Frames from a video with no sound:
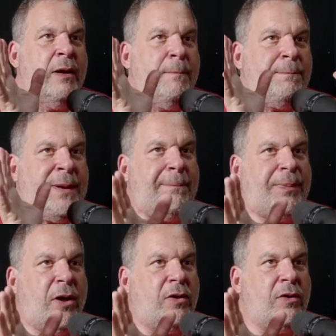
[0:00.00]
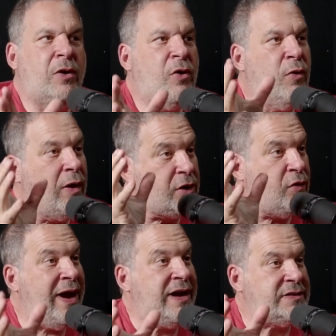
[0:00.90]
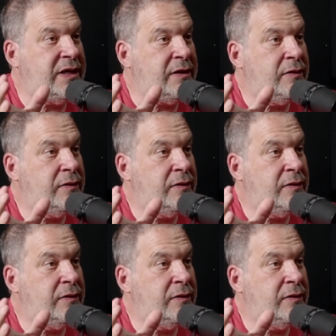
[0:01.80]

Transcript: people who are crazy,